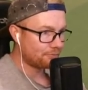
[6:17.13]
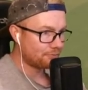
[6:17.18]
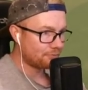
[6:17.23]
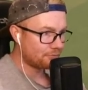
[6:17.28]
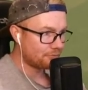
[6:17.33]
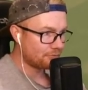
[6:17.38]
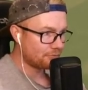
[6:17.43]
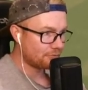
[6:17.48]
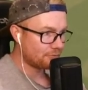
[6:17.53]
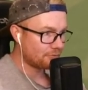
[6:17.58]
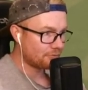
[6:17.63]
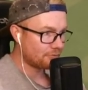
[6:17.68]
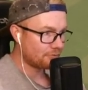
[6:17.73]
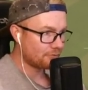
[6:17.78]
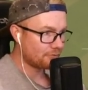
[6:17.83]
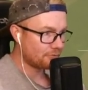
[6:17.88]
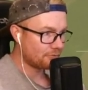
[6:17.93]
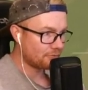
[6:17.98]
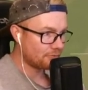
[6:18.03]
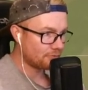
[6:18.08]

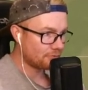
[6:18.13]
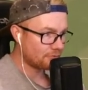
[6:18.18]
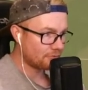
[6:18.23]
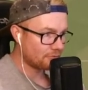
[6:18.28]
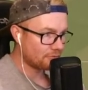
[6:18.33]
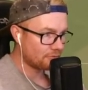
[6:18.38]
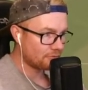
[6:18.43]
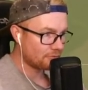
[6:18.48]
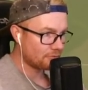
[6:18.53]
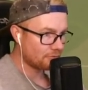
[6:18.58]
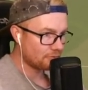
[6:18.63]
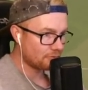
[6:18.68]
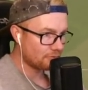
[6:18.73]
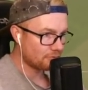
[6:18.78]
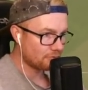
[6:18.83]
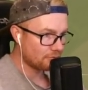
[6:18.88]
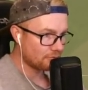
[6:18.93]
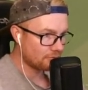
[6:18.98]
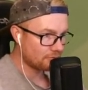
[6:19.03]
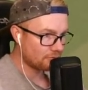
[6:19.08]

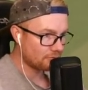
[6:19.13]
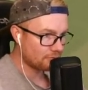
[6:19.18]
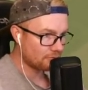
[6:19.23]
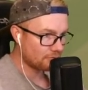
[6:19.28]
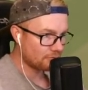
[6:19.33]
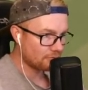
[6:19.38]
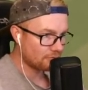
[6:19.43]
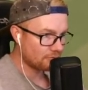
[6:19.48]
No one is speaking in this clip.